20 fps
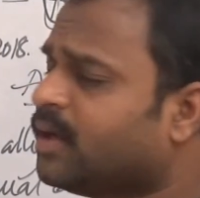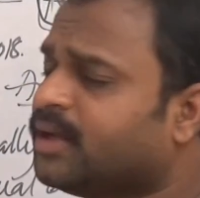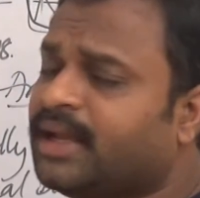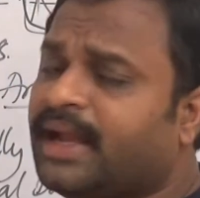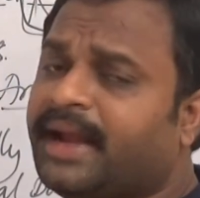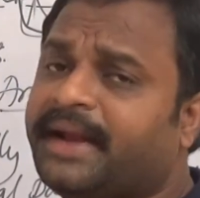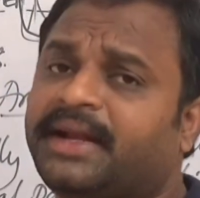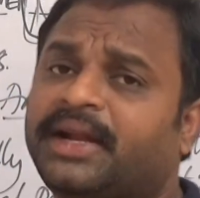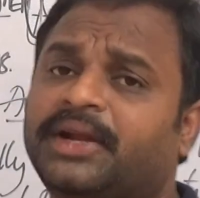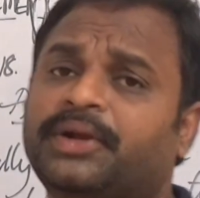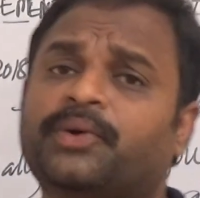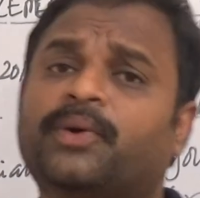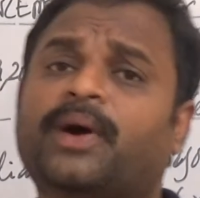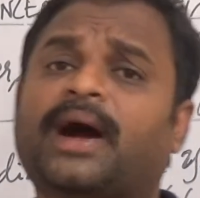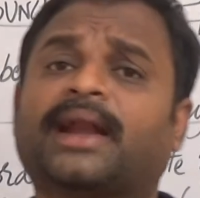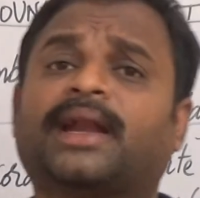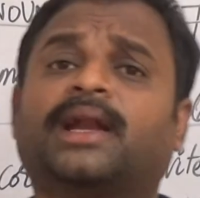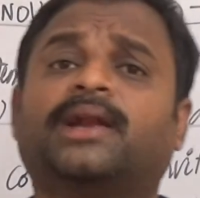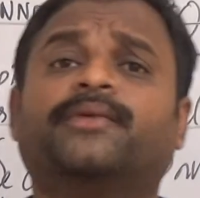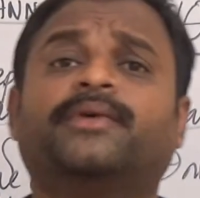80 to
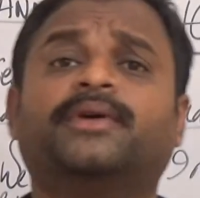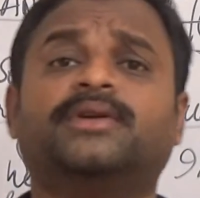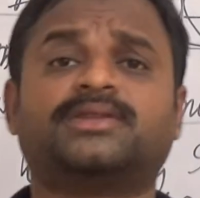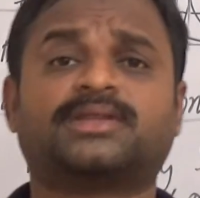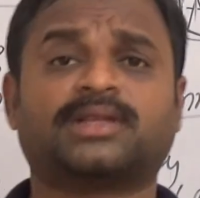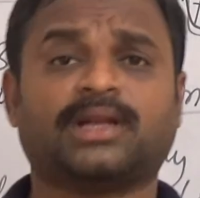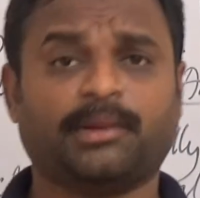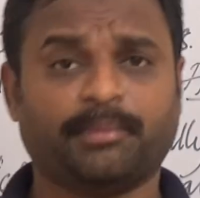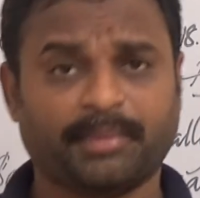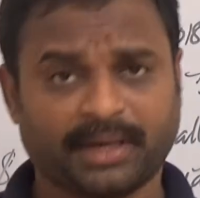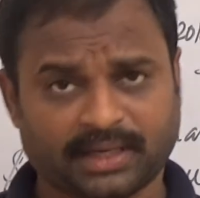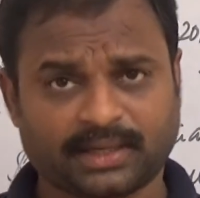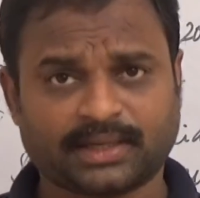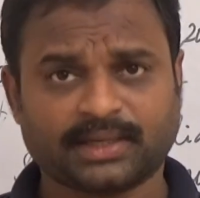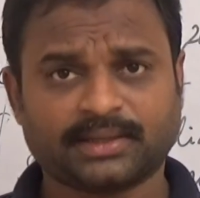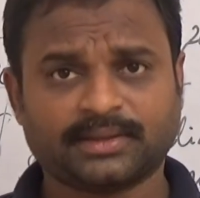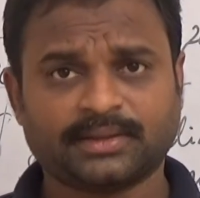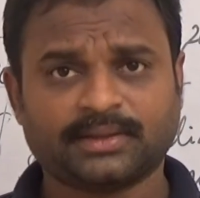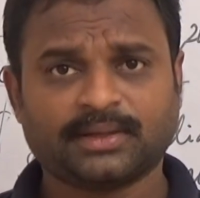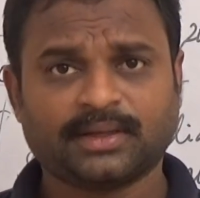100 words limit.
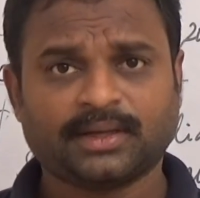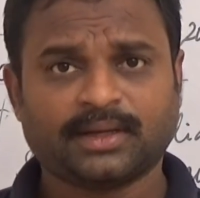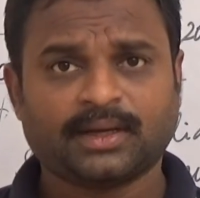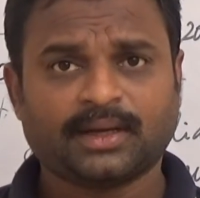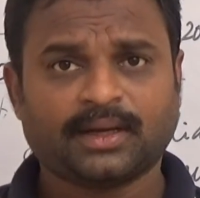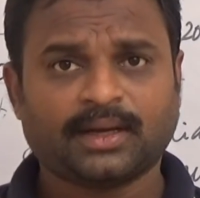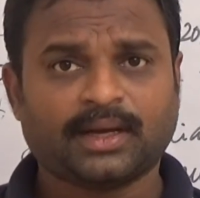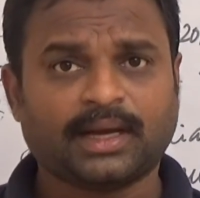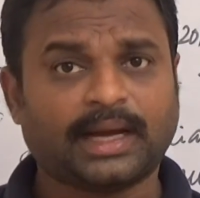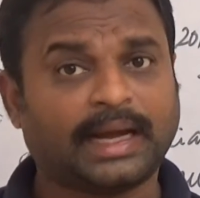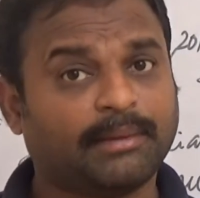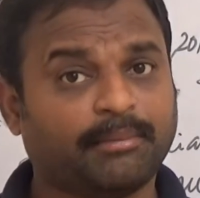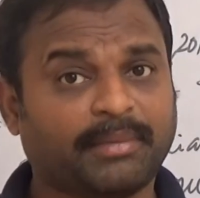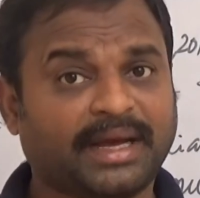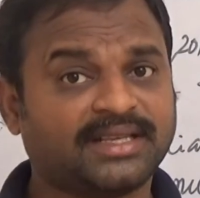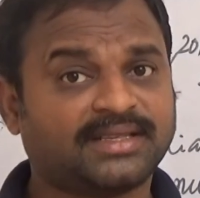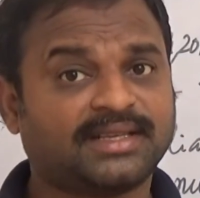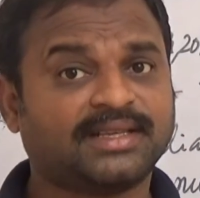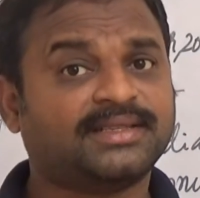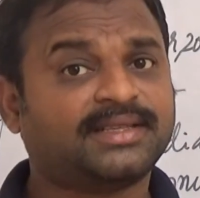And
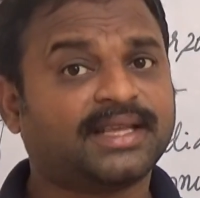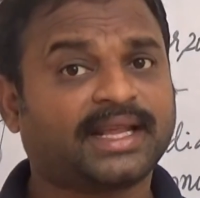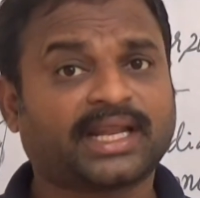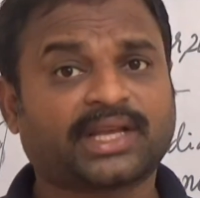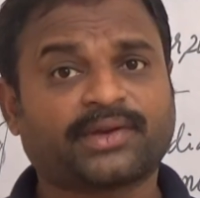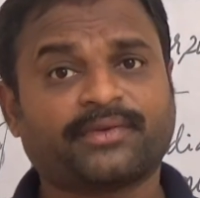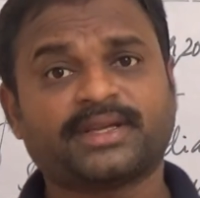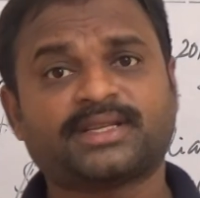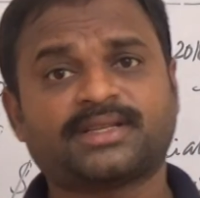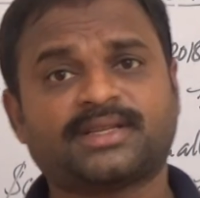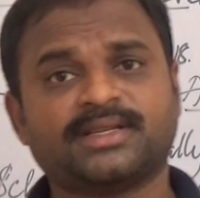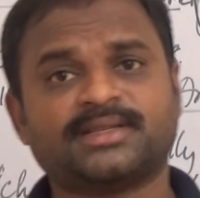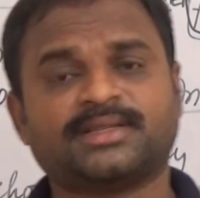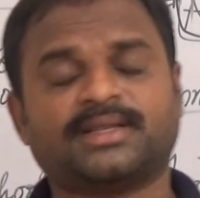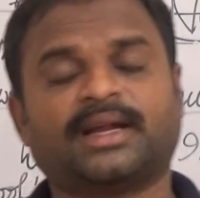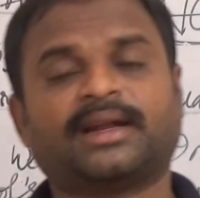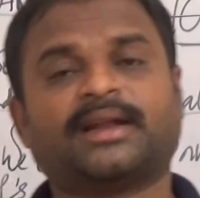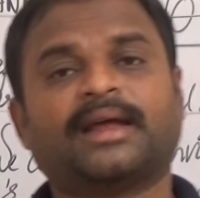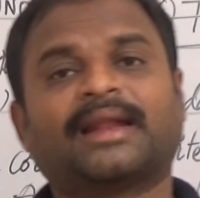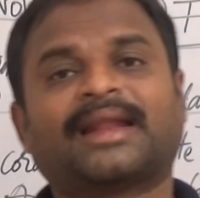my sincere request is
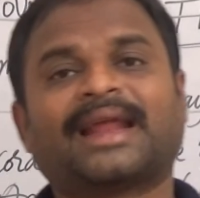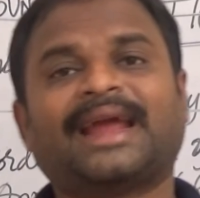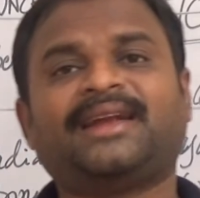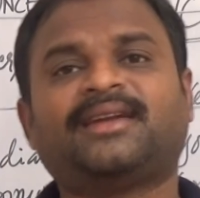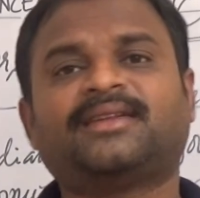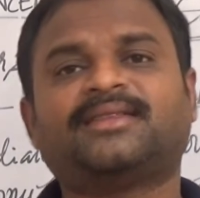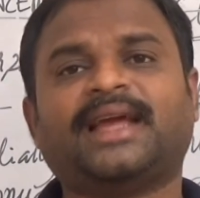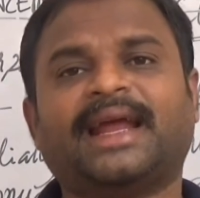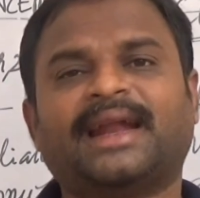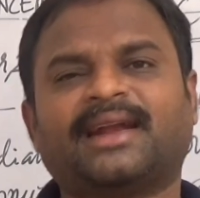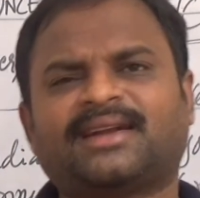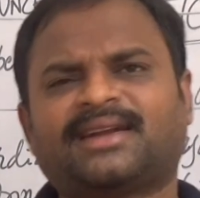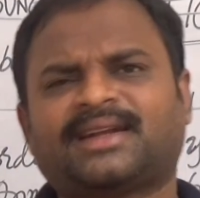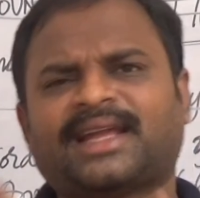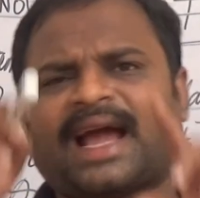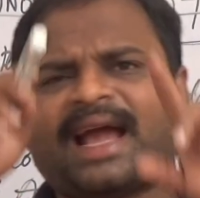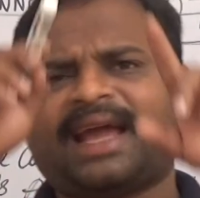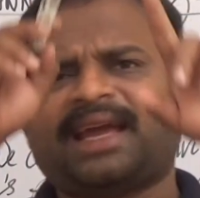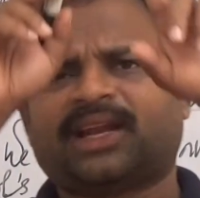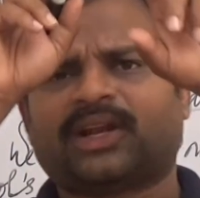that write the
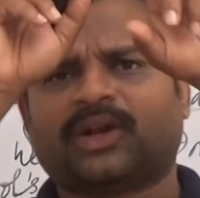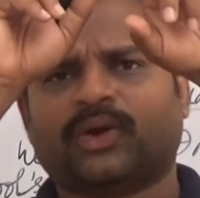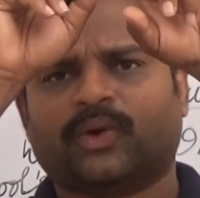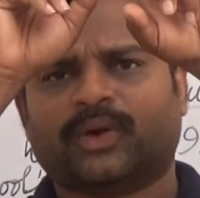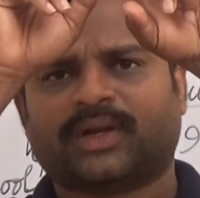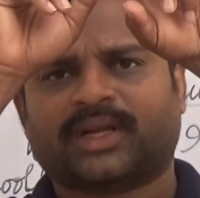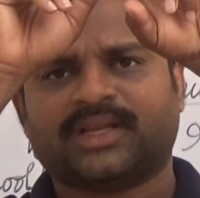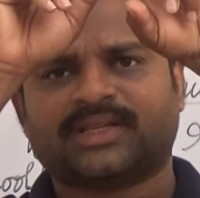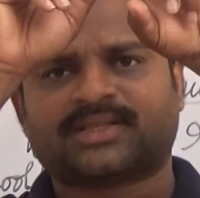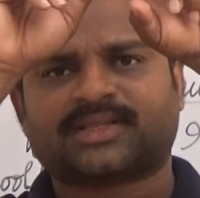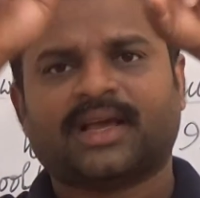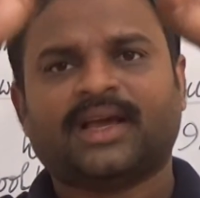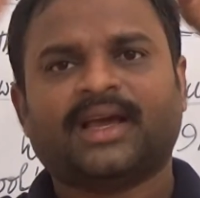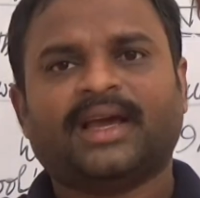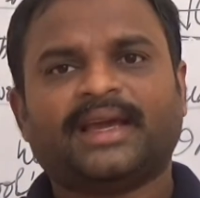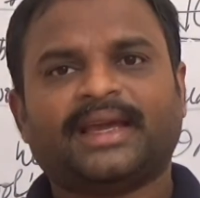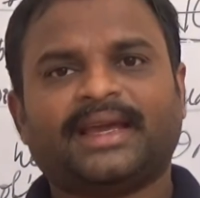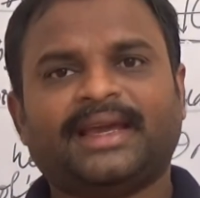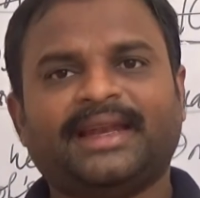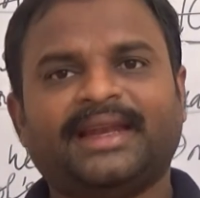entire notice
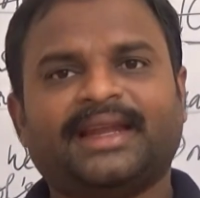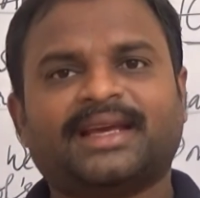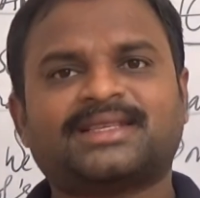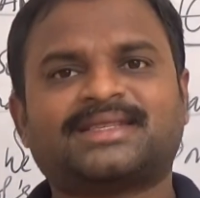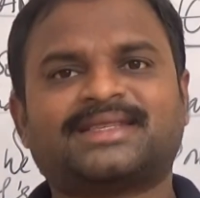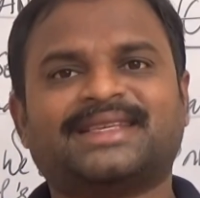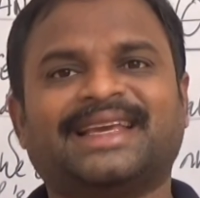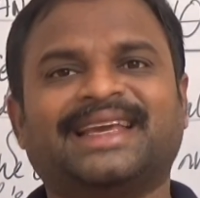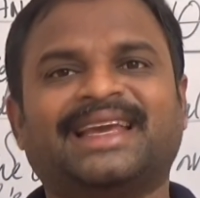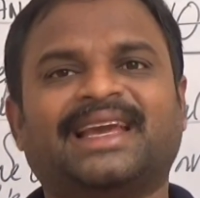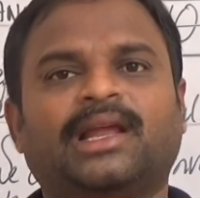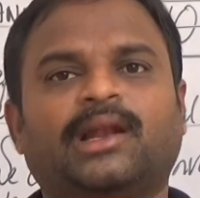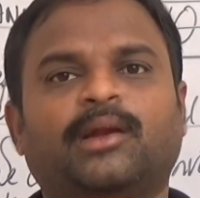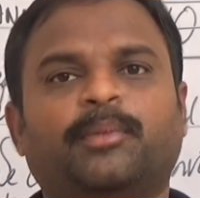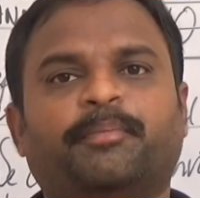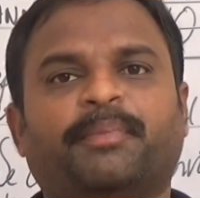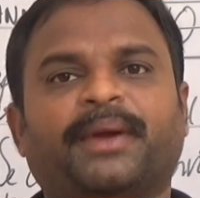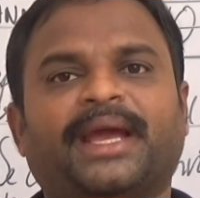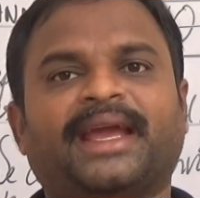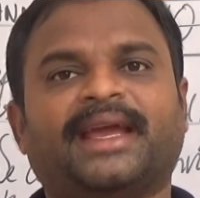in a
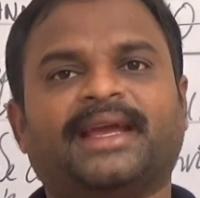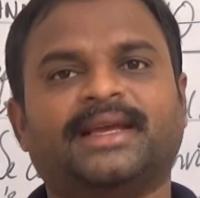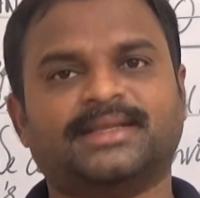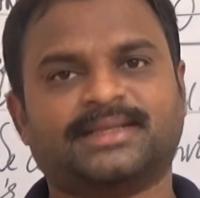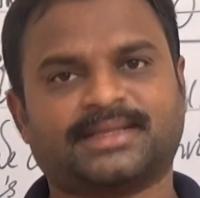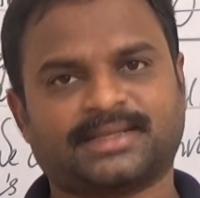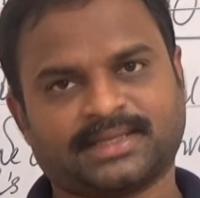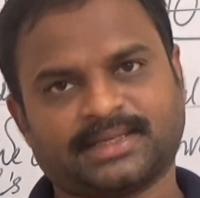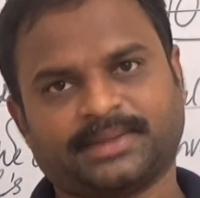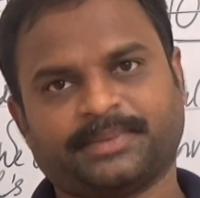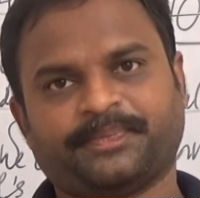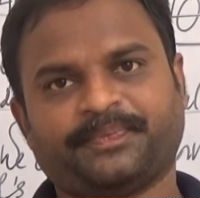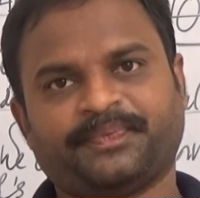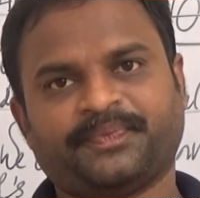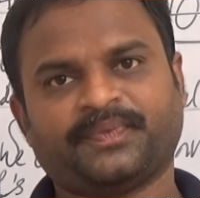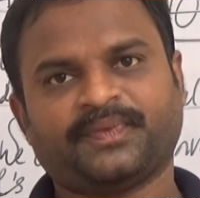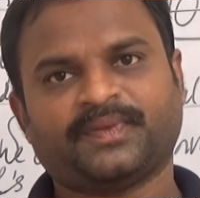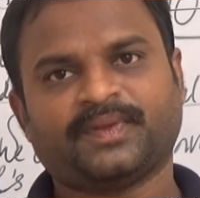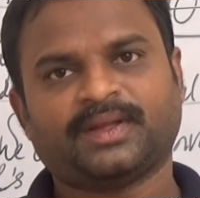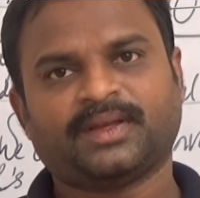single page.
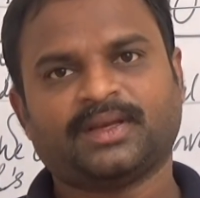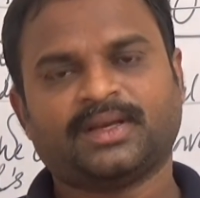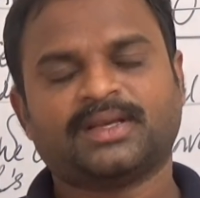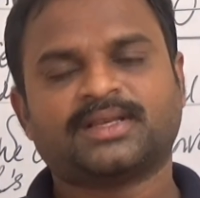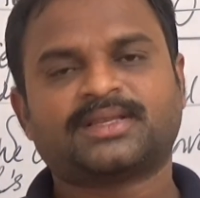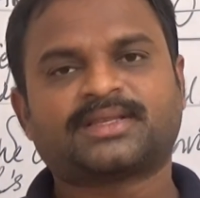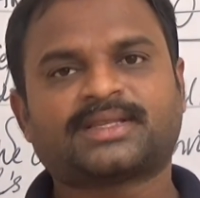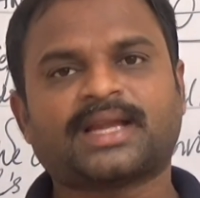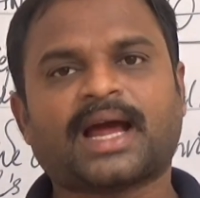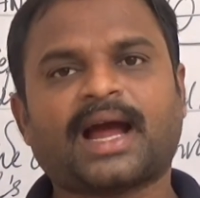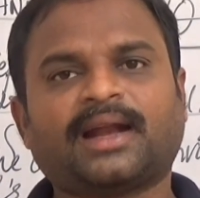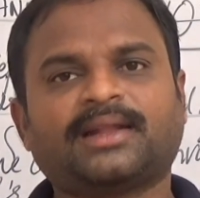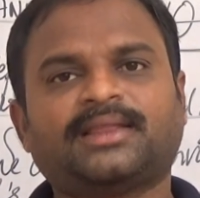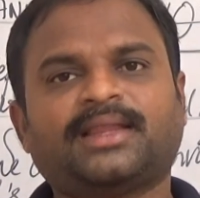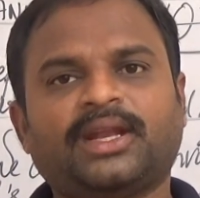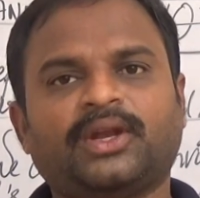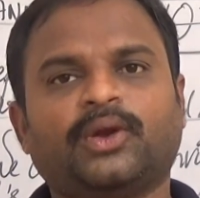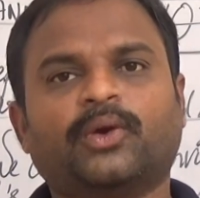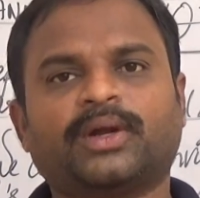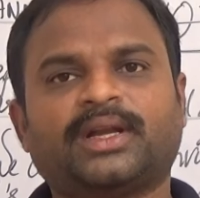Start
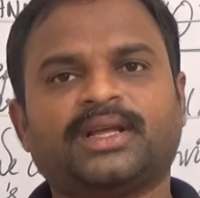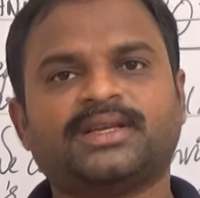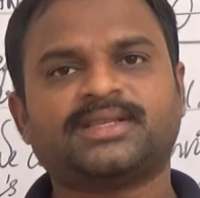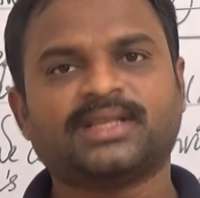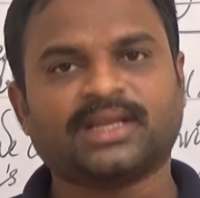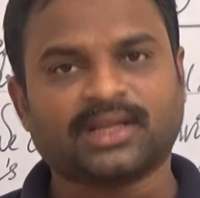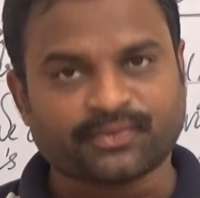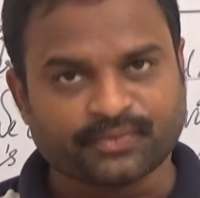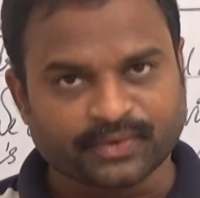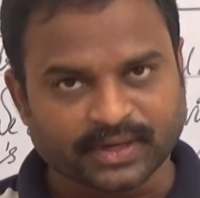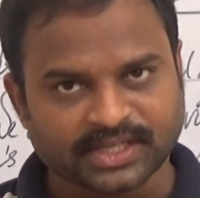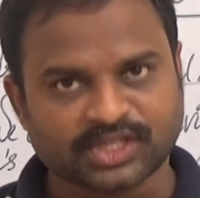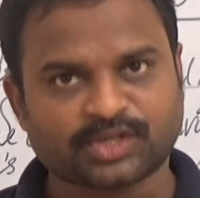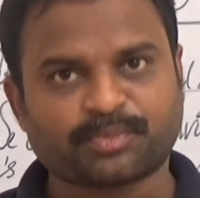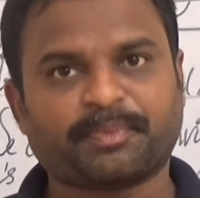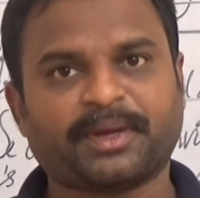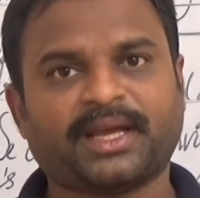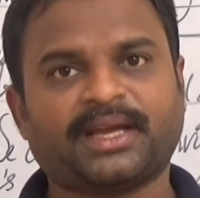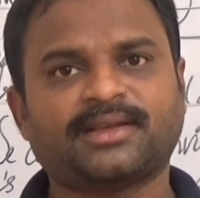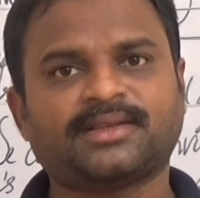the notice in a
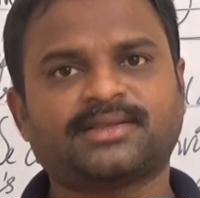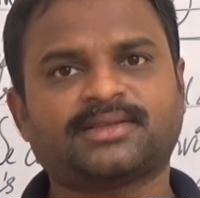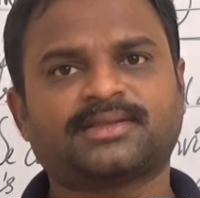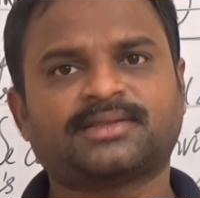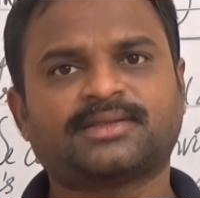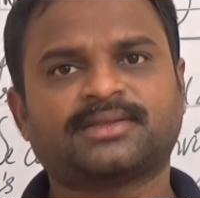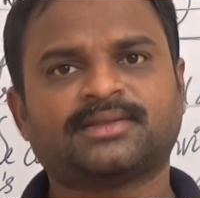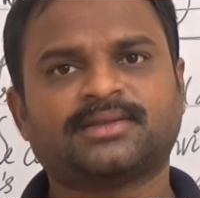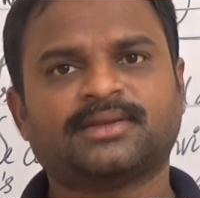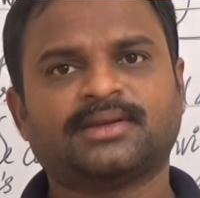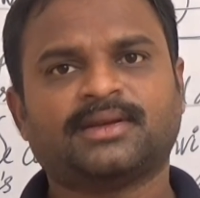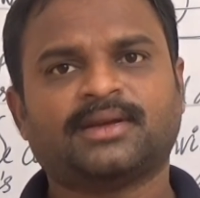fresh page